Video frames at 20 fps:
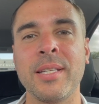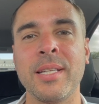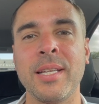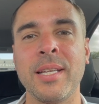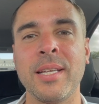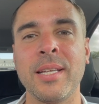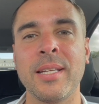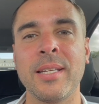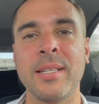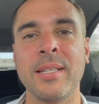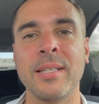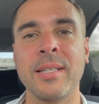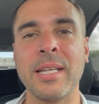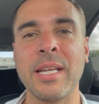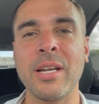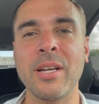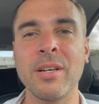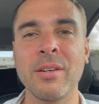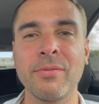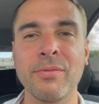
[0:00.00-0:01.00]
in
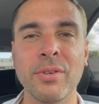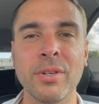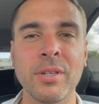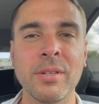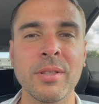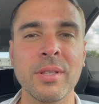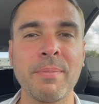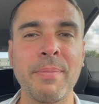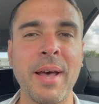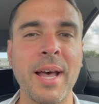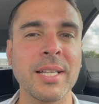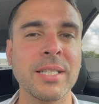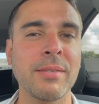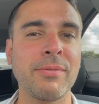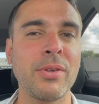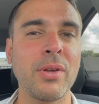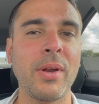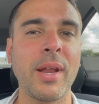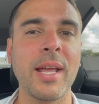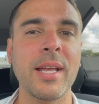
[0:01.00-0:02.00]
here for the past
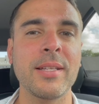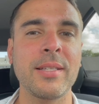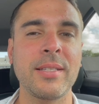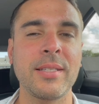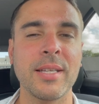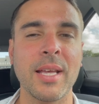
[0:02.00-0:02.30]
few days.